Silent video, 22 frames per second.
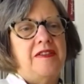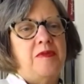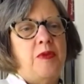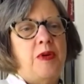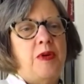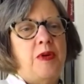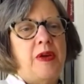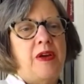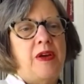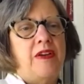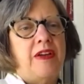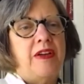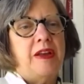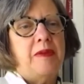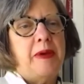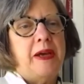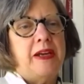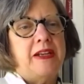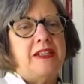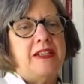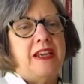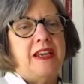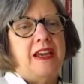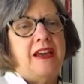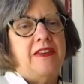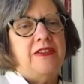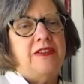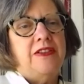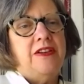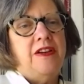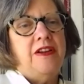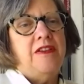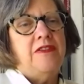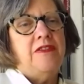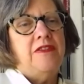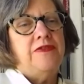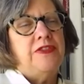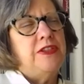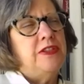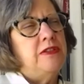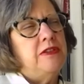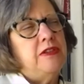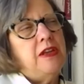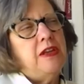when we all get back together of
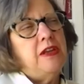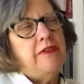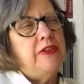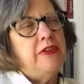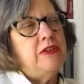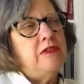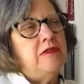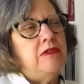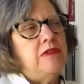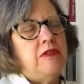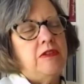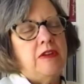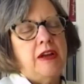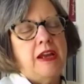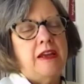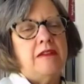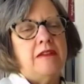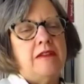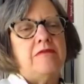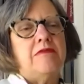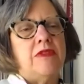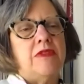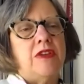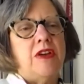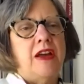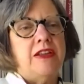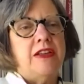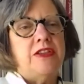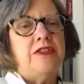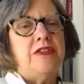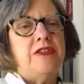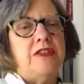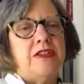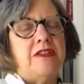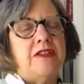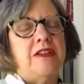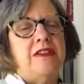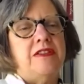seven or eight concerts.